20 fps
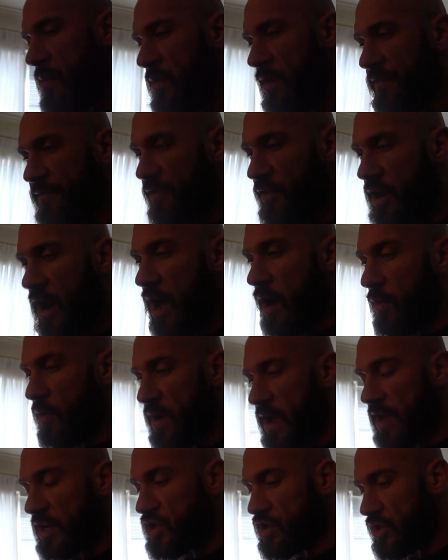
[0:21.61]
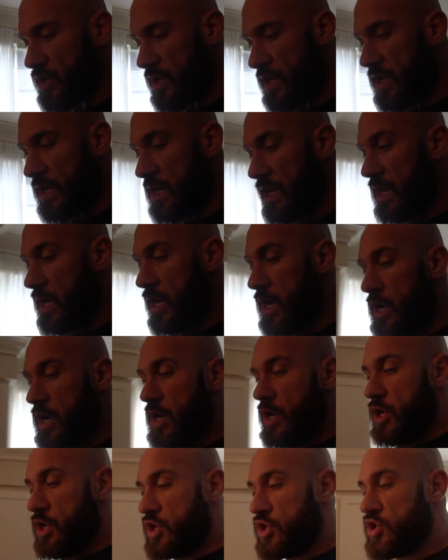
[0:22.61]
But for now, we're actually
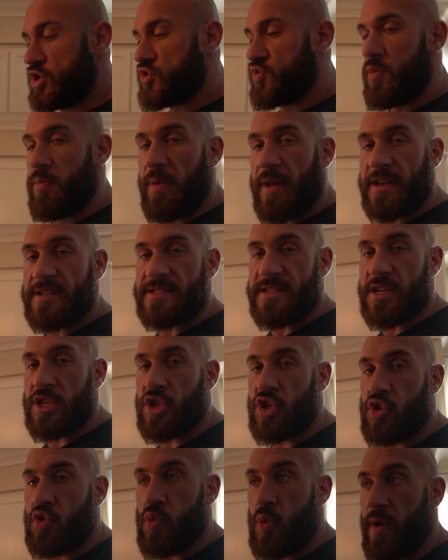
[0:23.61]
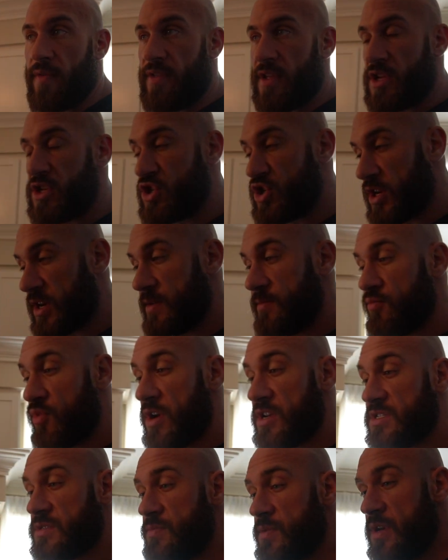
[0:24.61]
just replacing two of the chicken
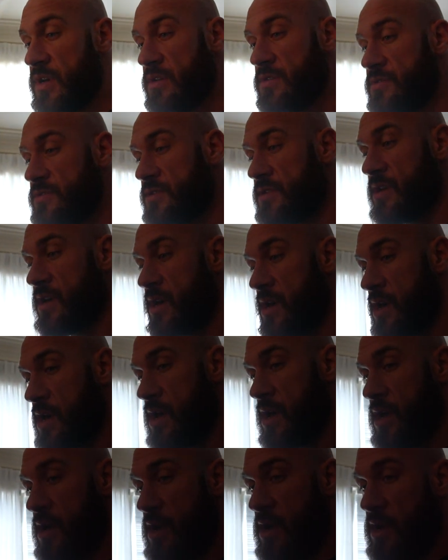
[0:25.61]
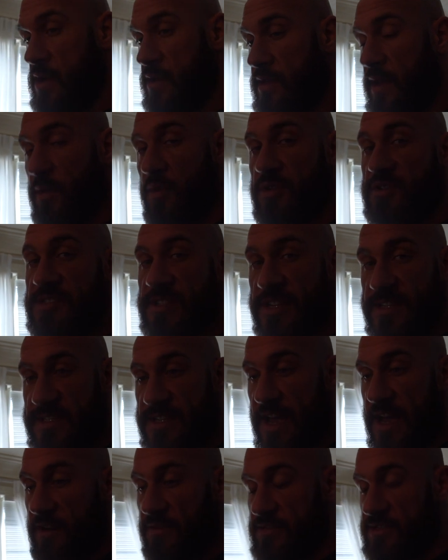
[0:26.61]
breast meals that were
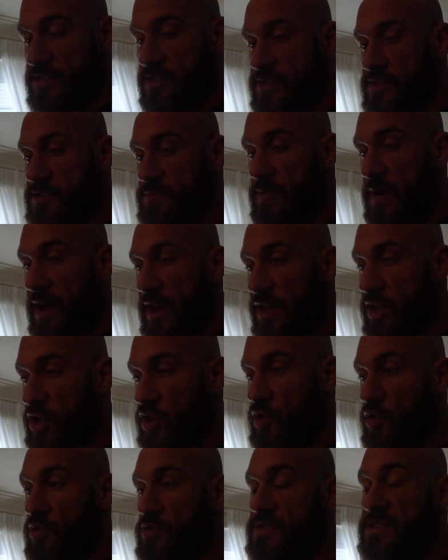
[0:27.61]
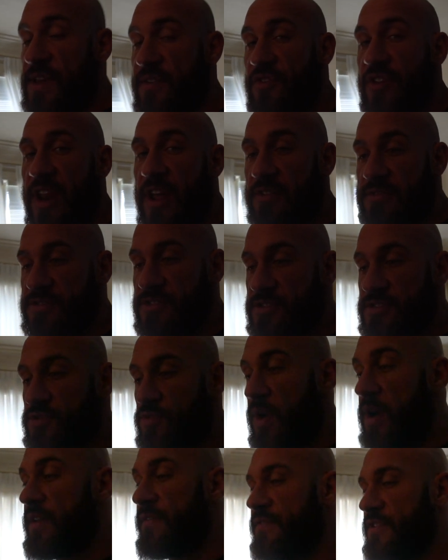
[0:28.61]
six ounces by two seven ounces
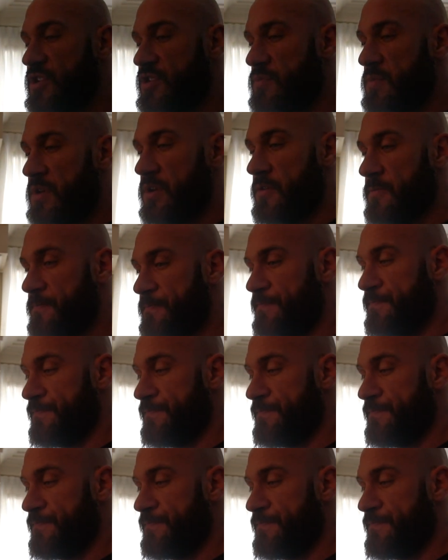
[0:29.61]
whitefish meal.